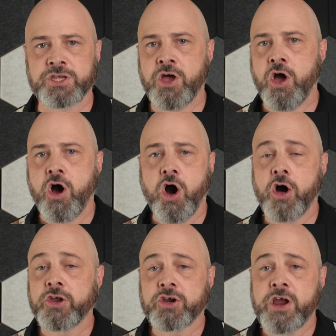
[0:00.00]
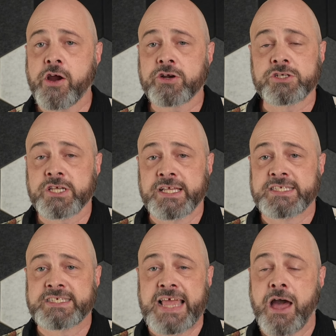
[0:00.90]
All your characters can
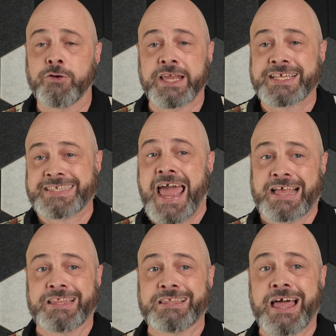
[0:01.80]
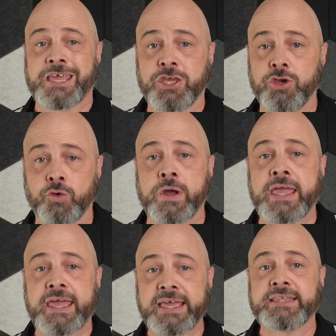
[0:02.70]
sound exactly like you.
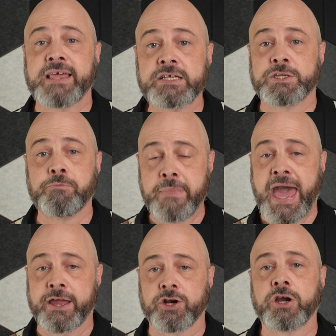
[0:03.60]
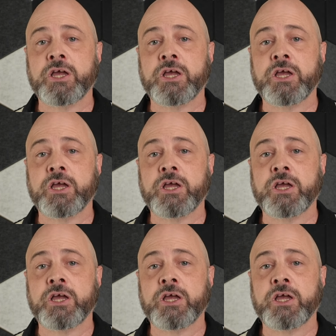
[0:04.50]
It doesn't matter.